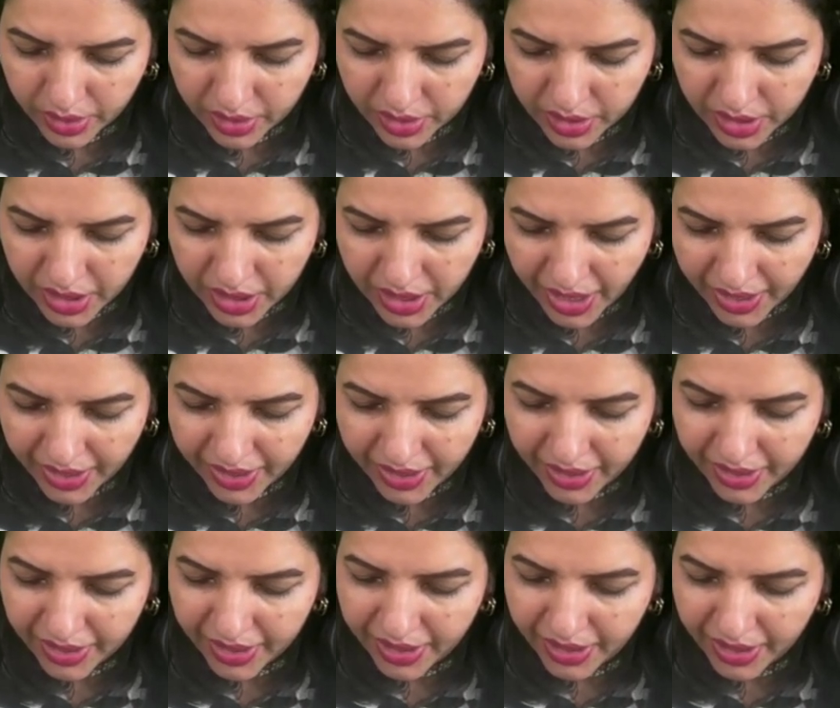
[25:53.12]

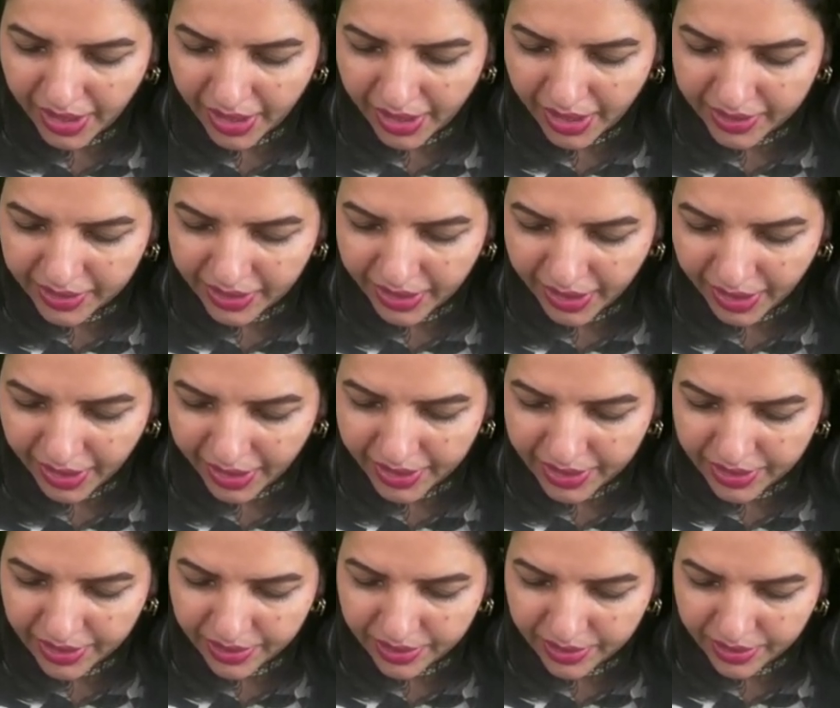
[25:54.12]
TINE at the
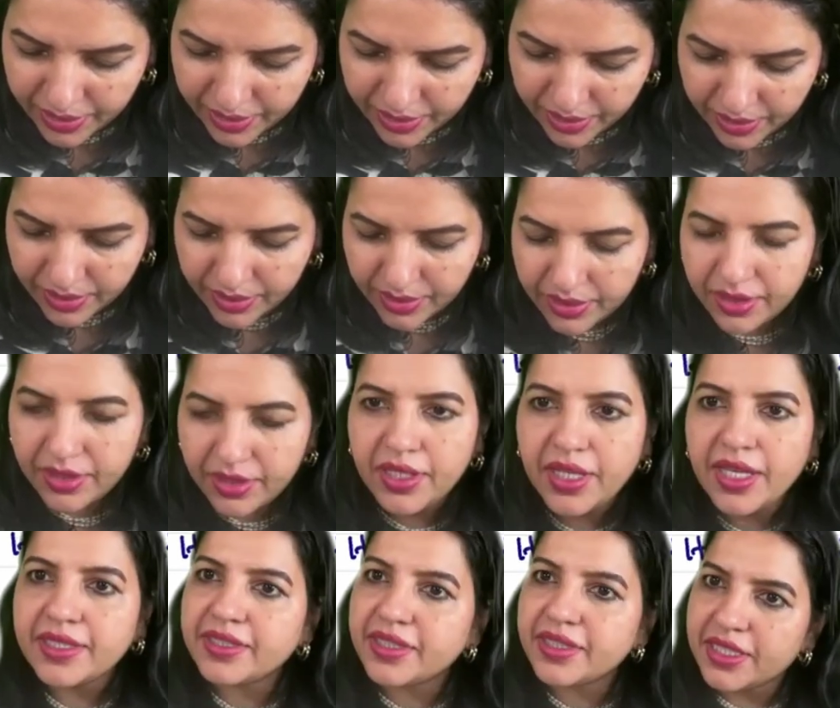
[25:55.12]
end.
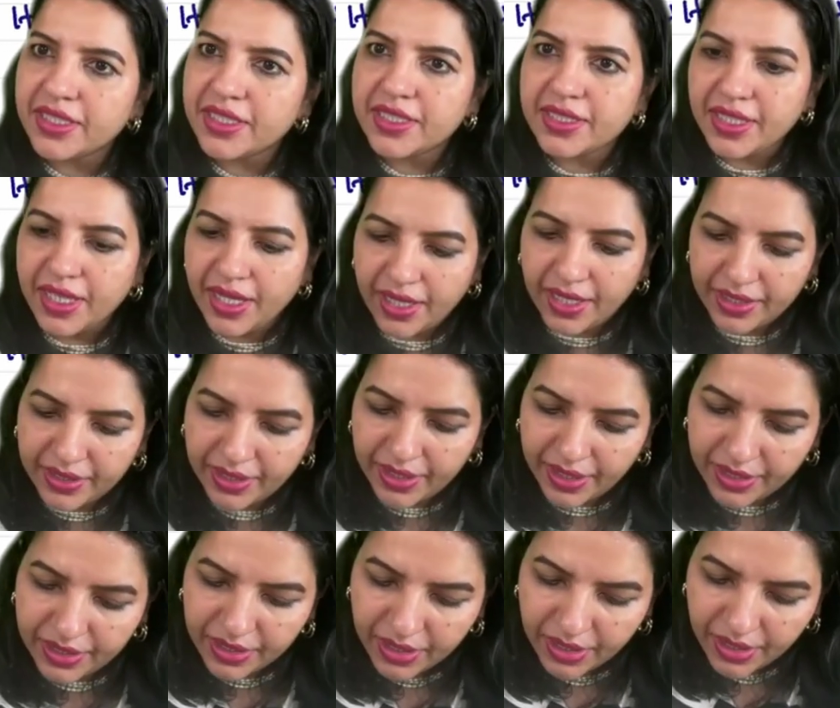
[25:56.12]
SH is there at the
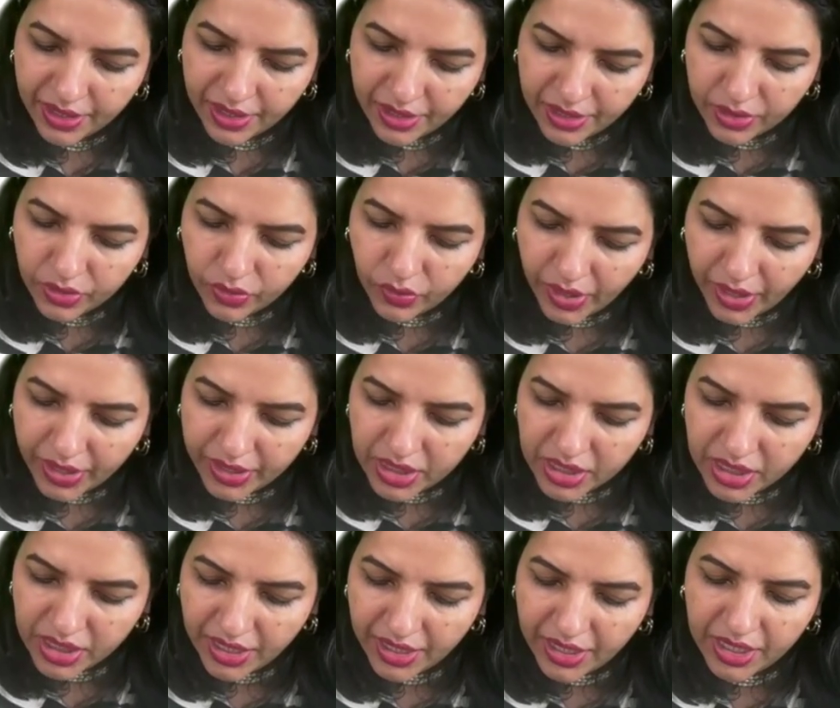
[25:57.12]
end. So
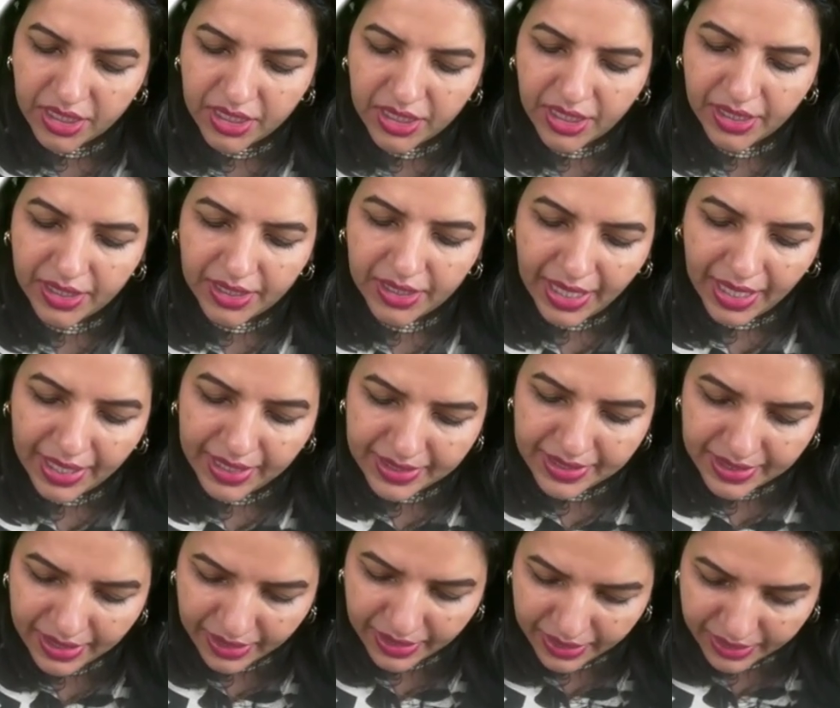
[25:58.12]
H and H get
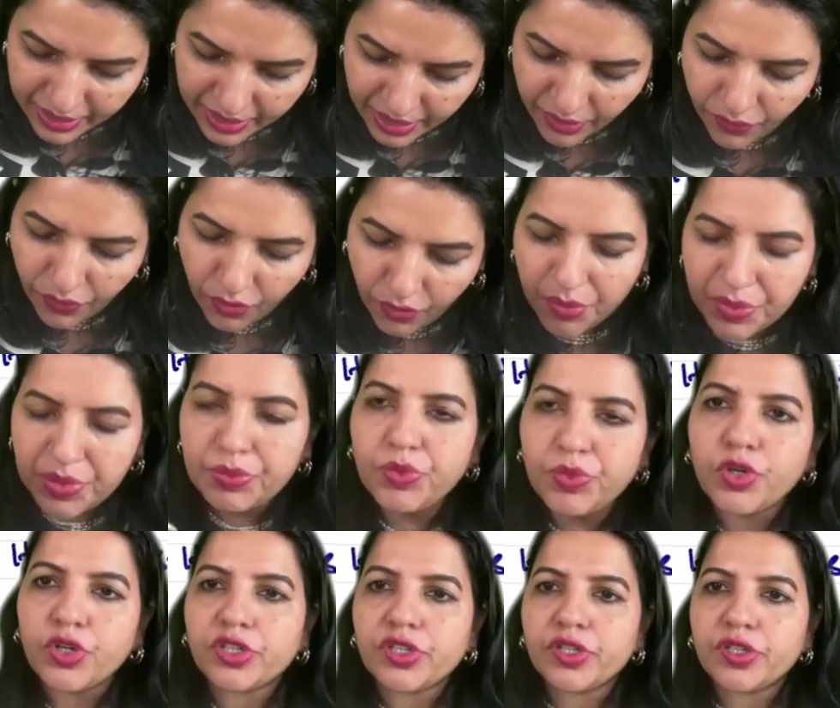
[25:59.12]
cancelled, they form a
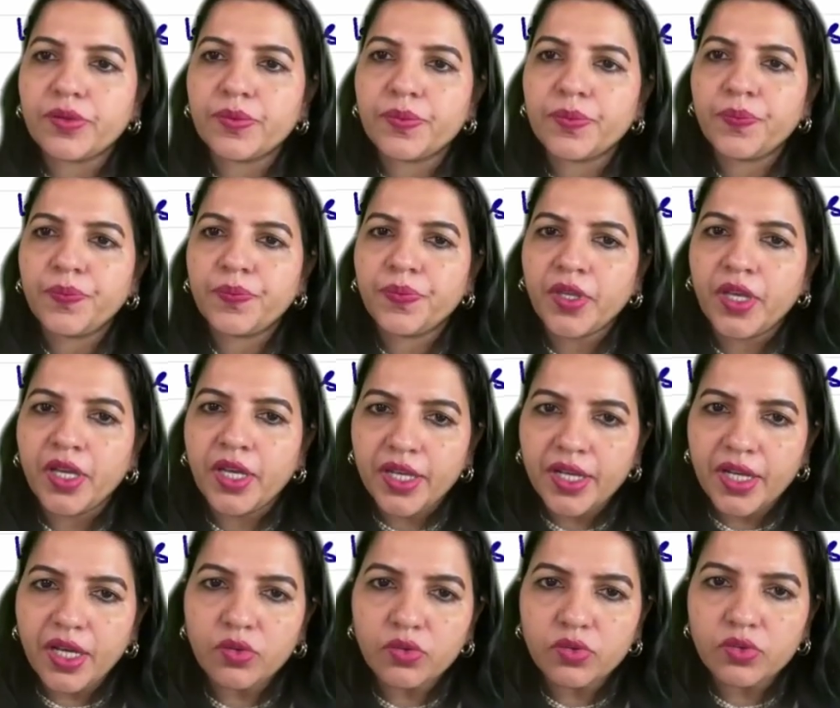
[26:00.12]
bond.
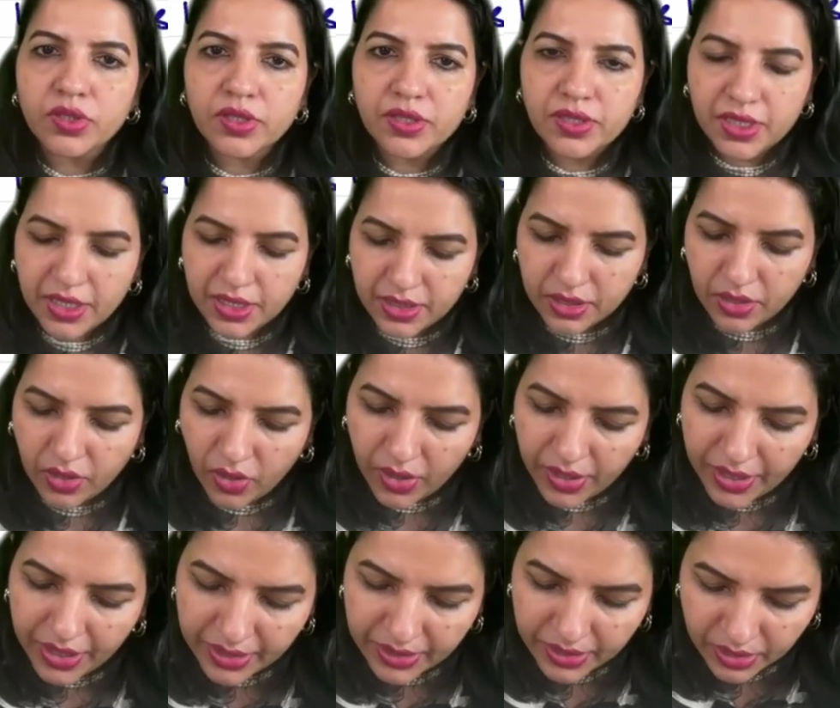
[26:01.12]
Now this is
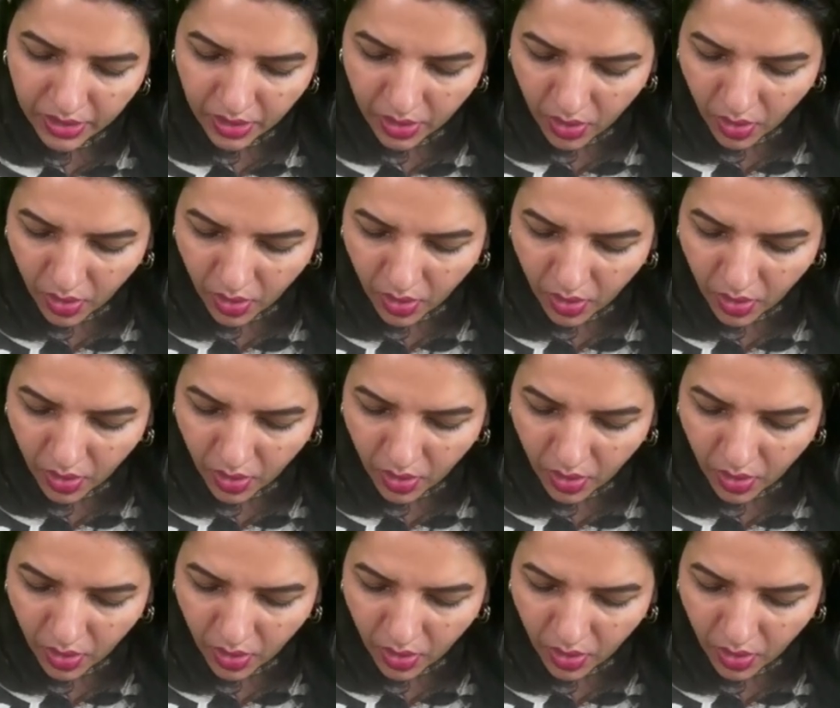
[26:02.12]
called as